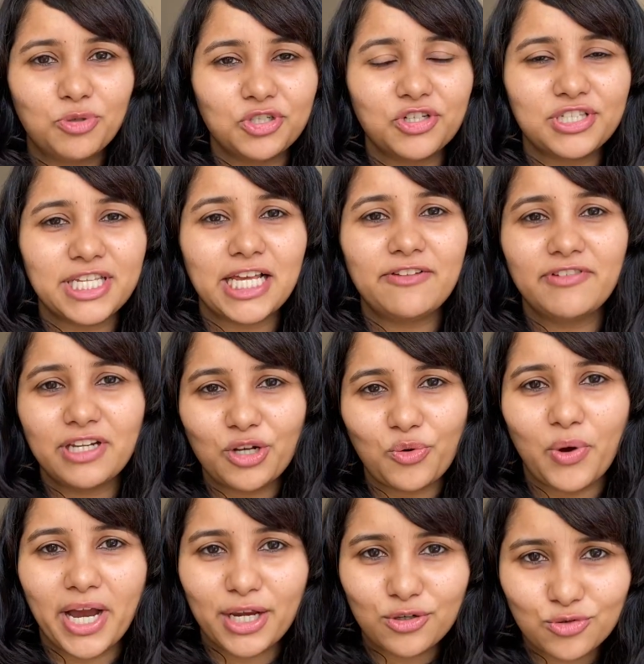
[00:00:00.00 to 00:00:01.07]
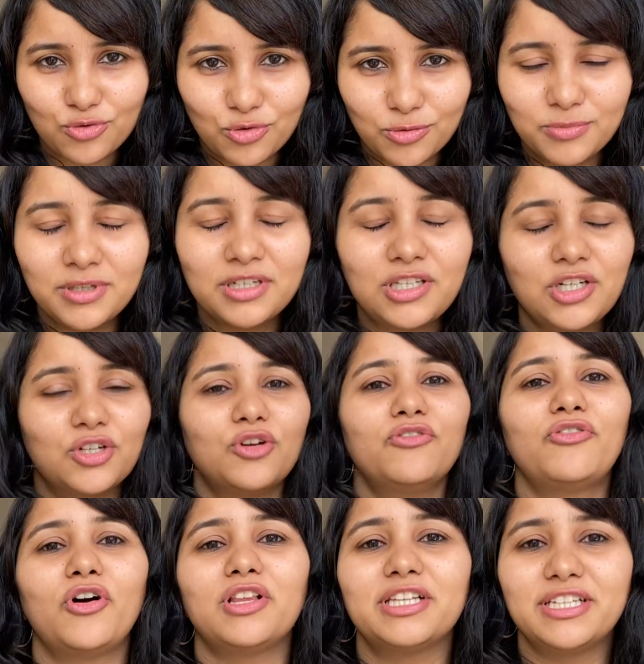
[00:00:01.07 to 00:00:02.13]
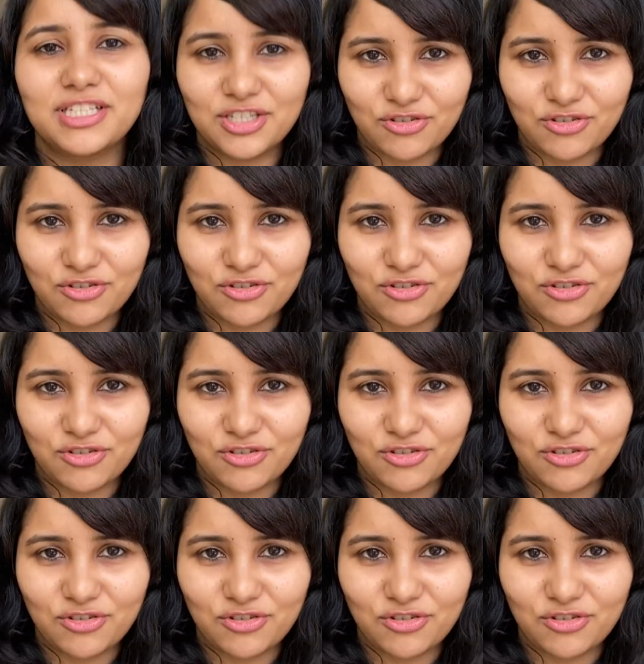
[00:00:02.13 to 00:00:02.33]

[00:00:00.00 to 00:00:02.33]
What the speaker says: Put yourself in a quiet room, turn off all the